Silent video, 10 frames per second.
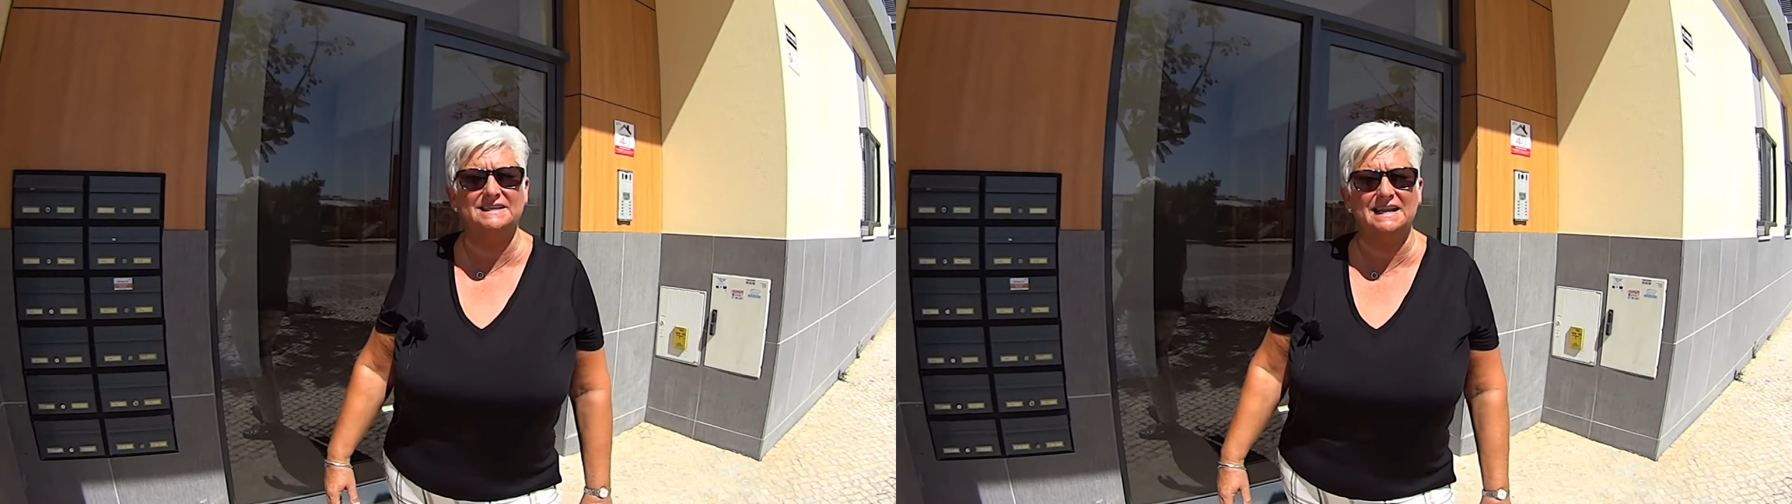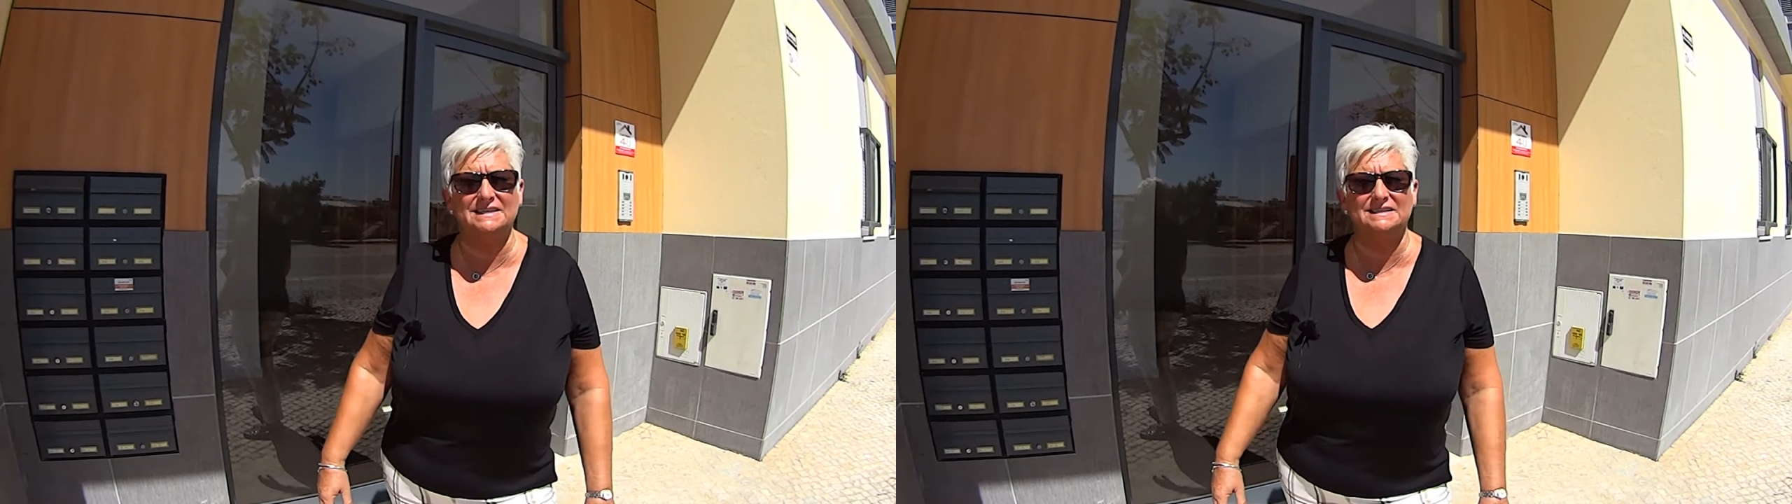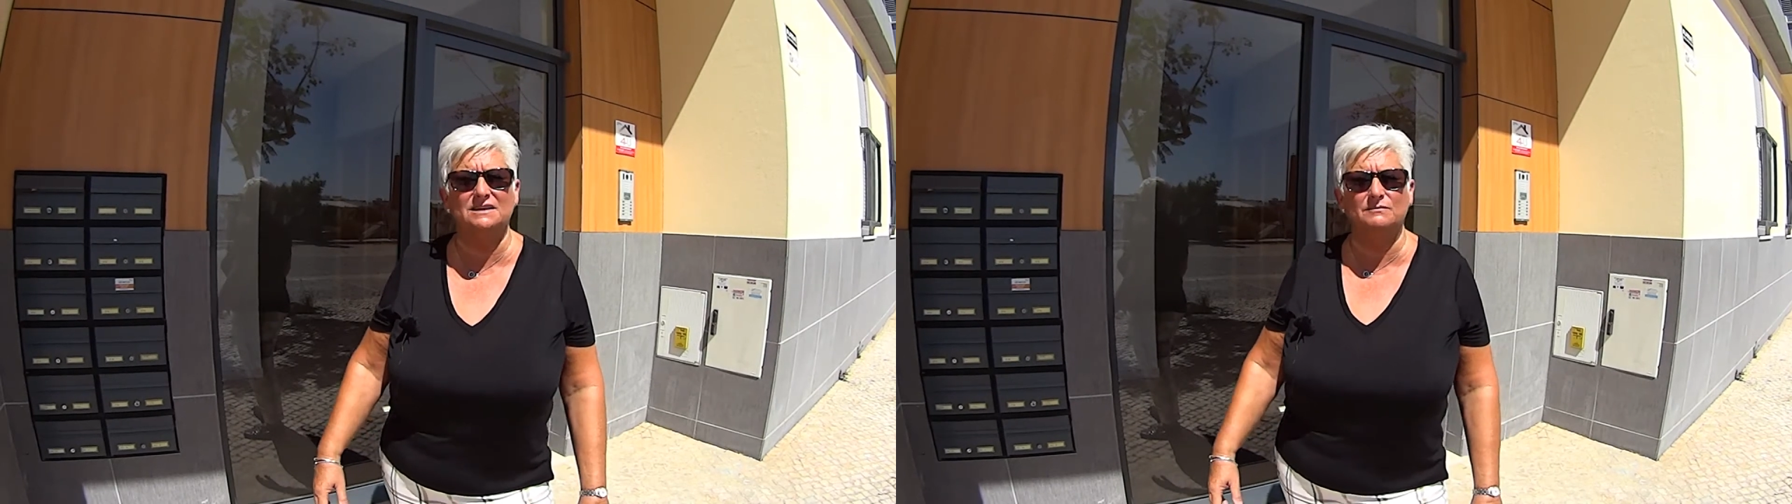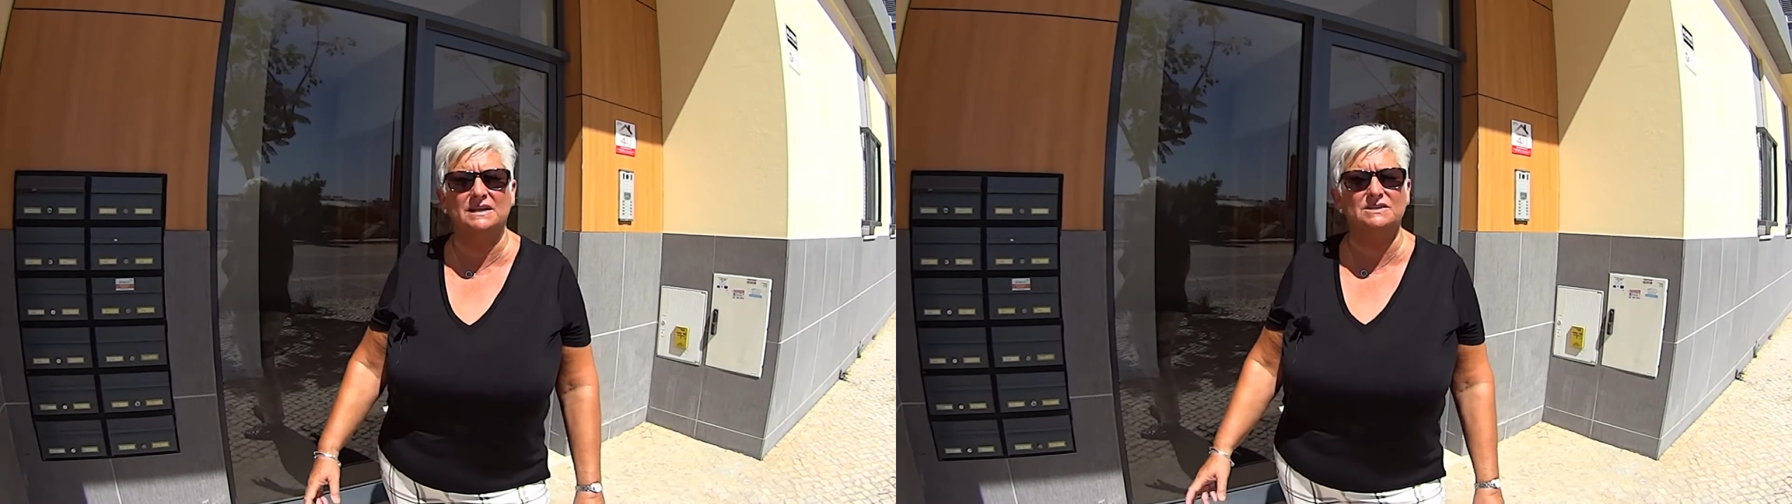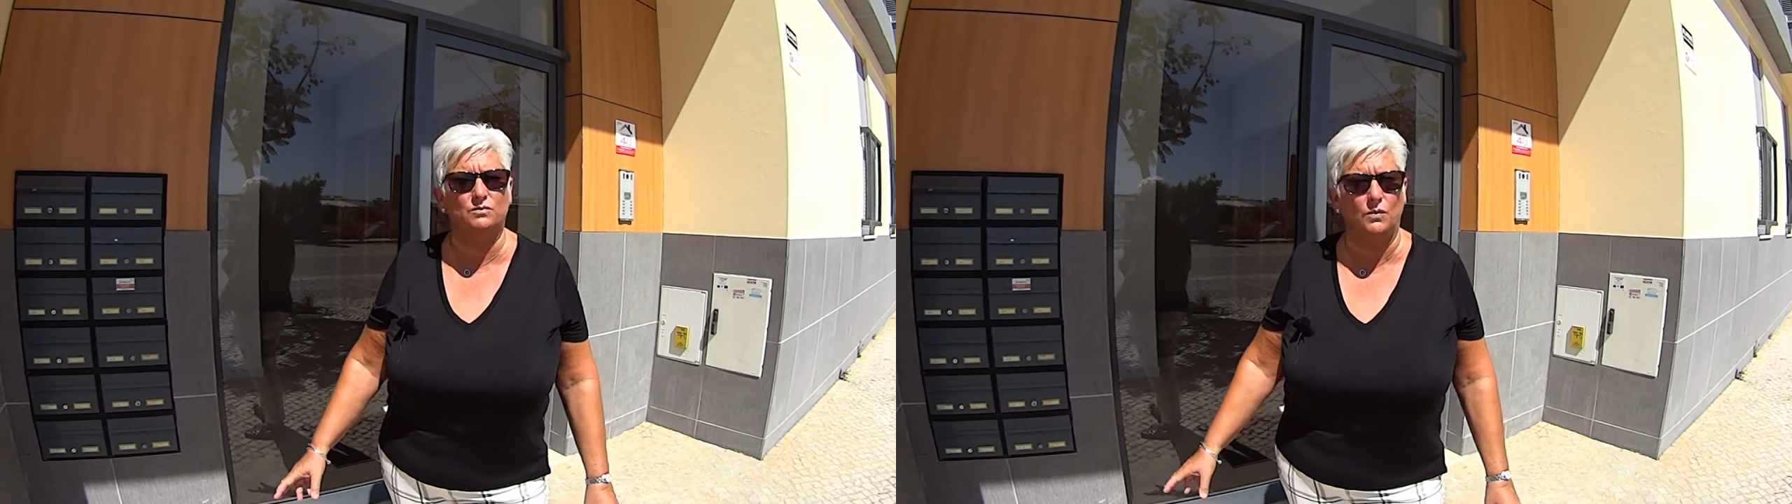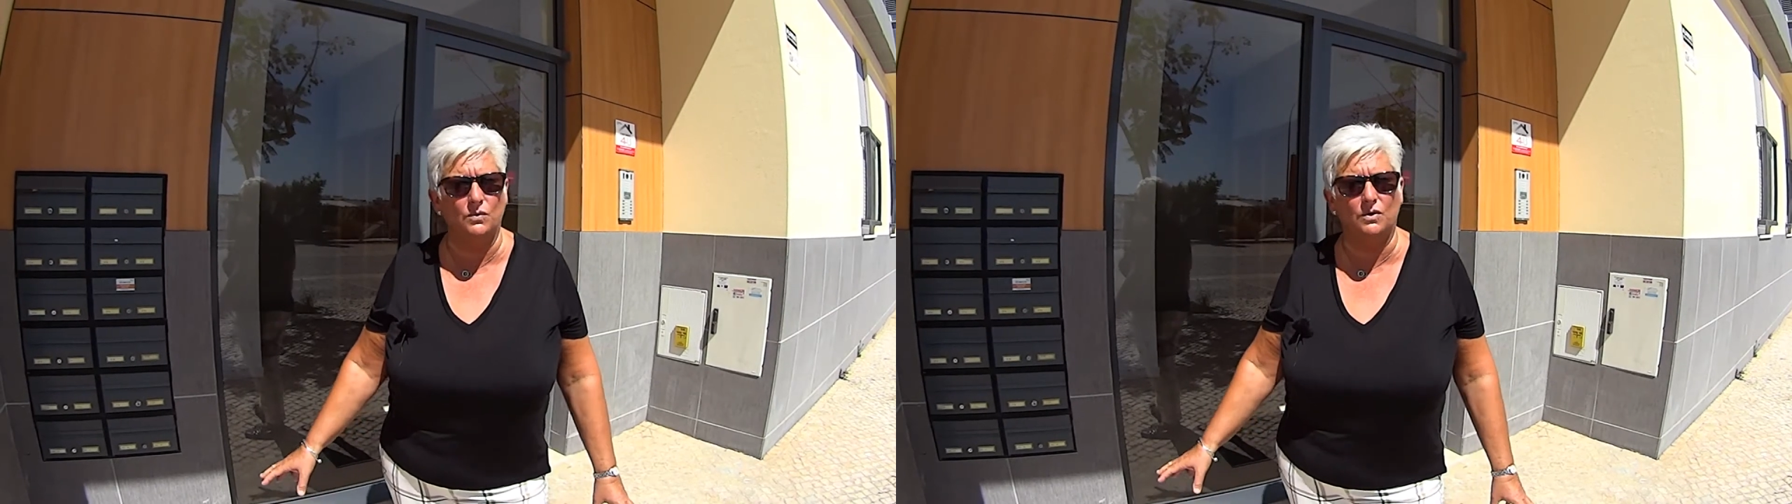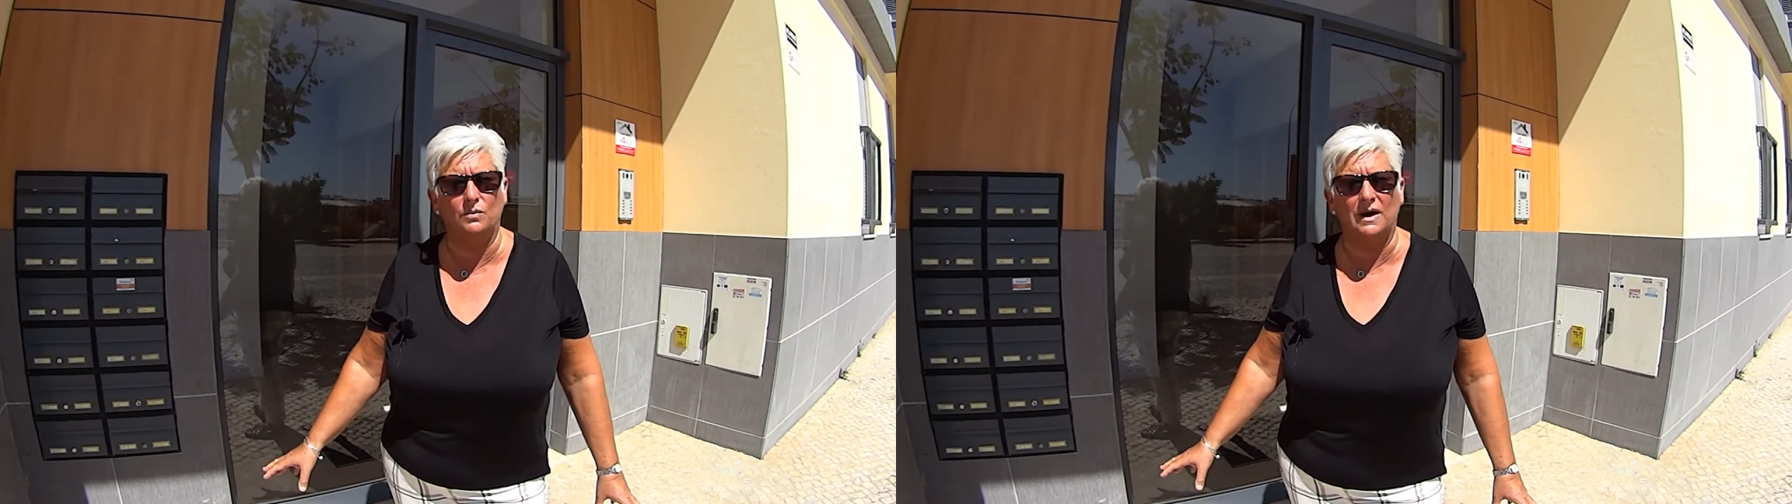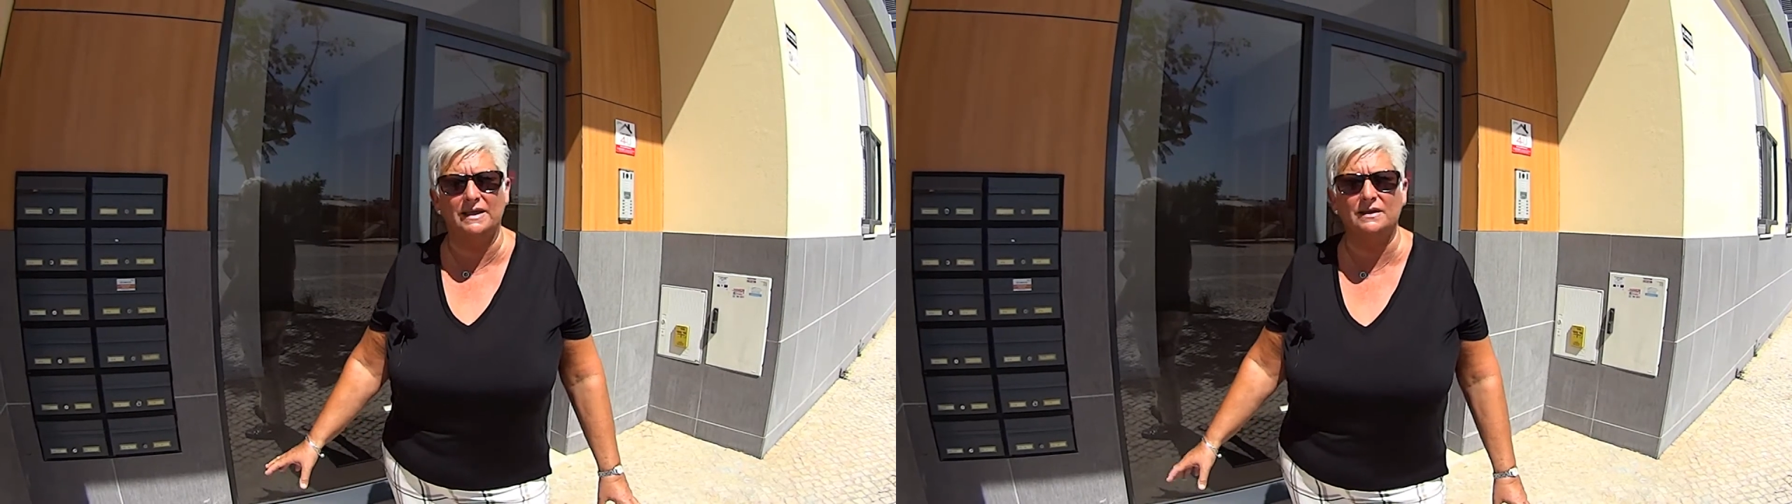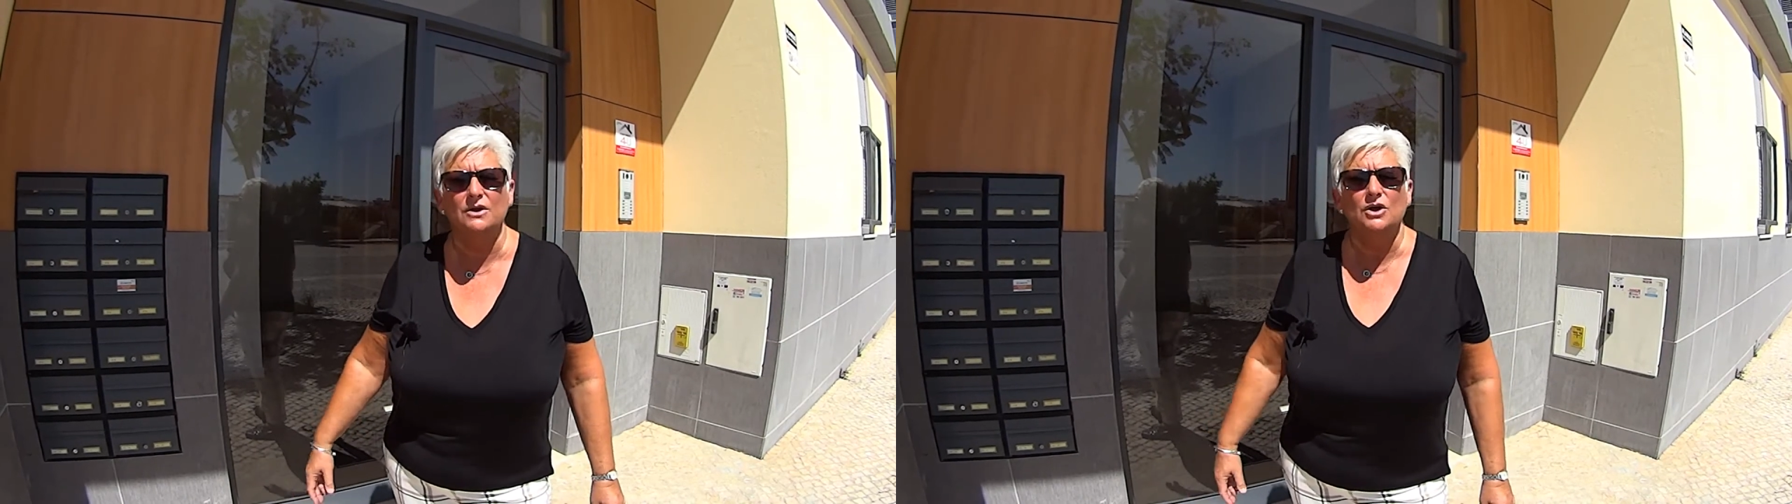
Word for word: less than a minute's walk away,